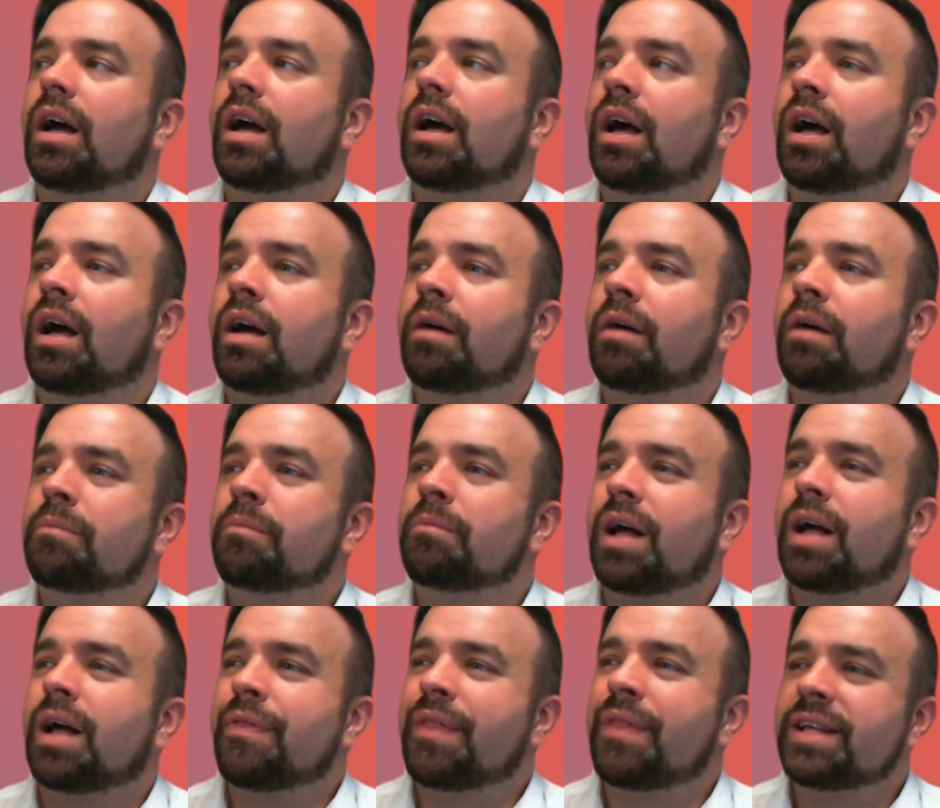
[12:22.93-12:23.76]
And
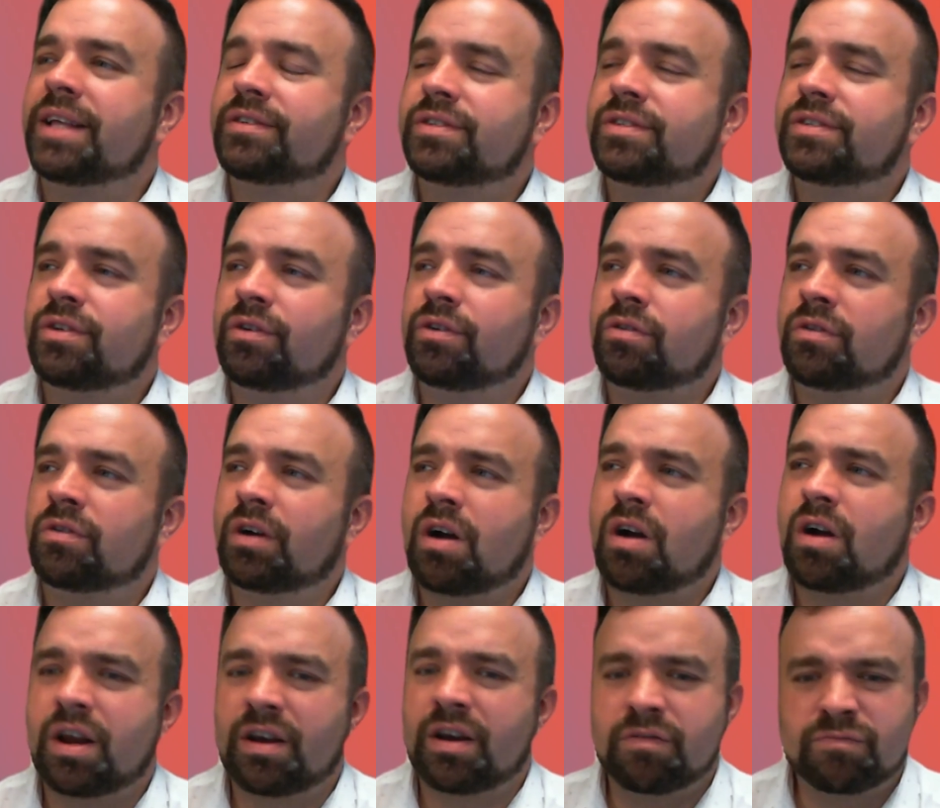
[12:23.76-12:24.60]
that's your
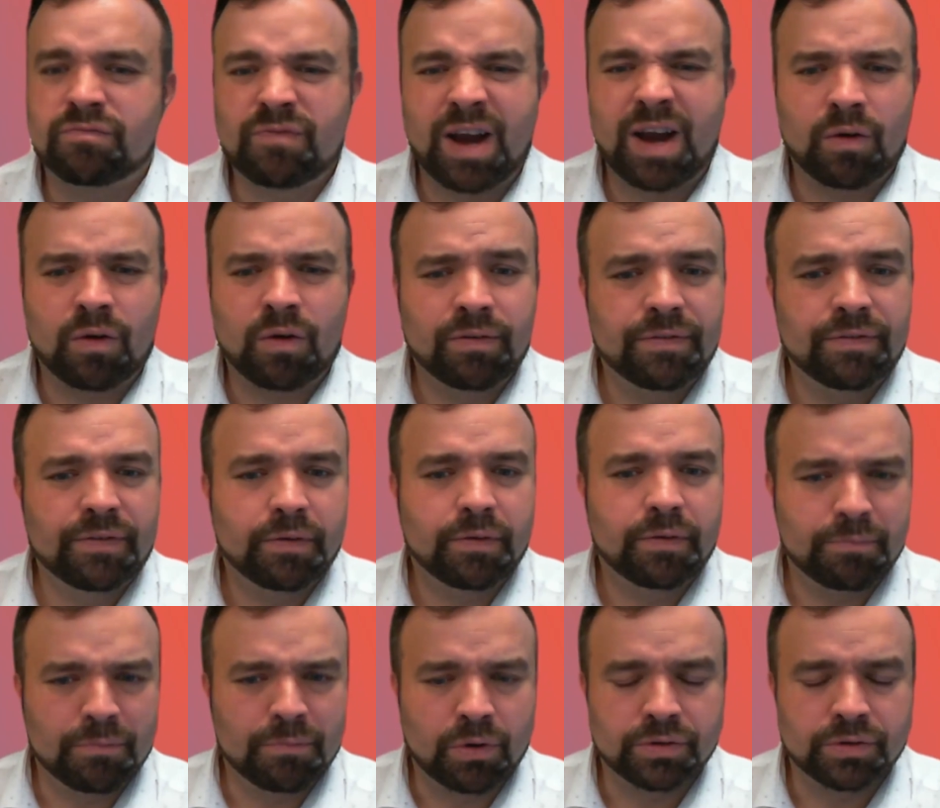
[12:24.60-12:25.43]
kind of Ralph
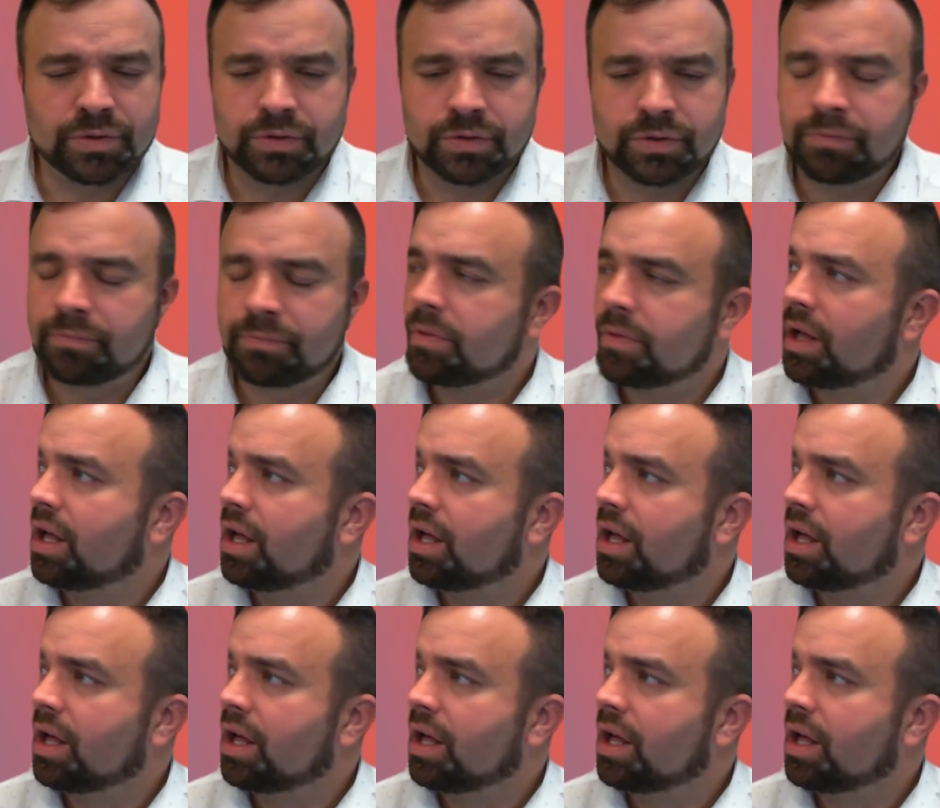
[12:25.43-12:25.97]
model.